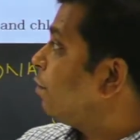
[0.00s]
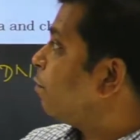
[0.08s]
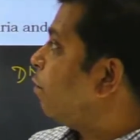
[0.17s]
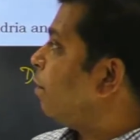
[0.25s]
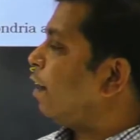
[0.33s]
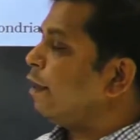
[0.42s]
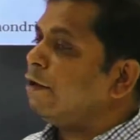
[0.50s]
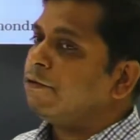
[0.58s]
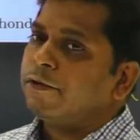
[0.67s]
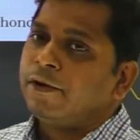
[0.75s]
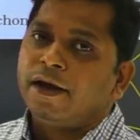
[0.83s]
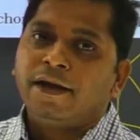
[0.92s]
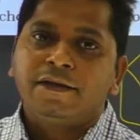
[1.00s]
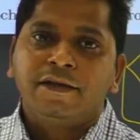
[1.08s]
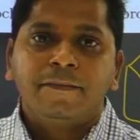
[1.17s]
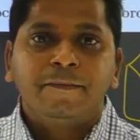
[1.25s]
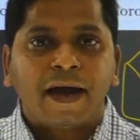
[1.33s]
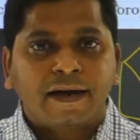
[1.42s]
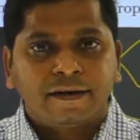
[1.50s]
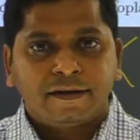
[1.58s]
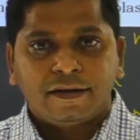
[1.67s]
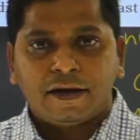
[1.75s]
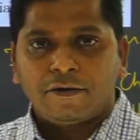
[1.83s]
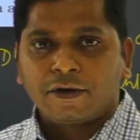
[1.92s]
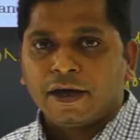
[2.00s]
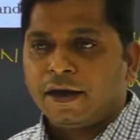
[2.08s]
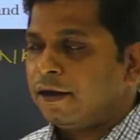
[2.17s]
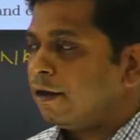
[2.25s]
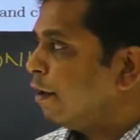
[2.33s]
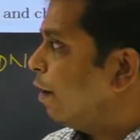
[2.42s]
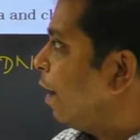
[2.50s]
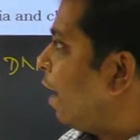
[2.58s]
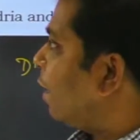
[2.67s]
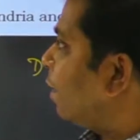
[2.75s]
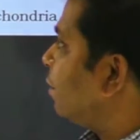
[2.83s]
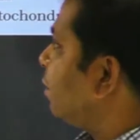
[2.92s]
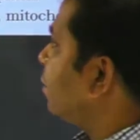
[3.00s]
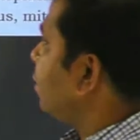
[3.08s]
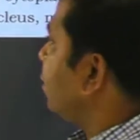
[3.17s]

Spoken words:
coli. E. coli is a bacteria, okay, and this is